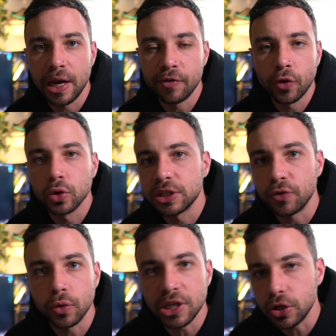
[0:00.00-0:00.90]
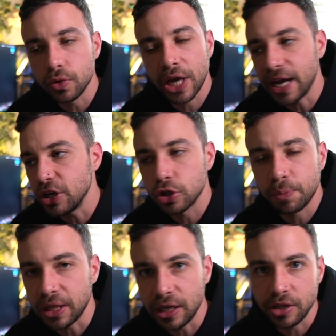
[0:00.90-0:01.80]
Now, of course, if you're in the UK, you just
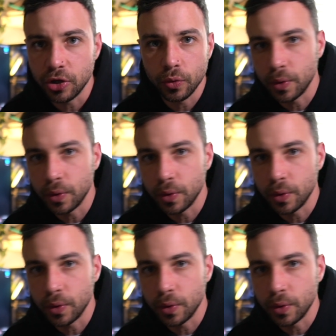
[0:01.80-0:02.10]
pick the EU.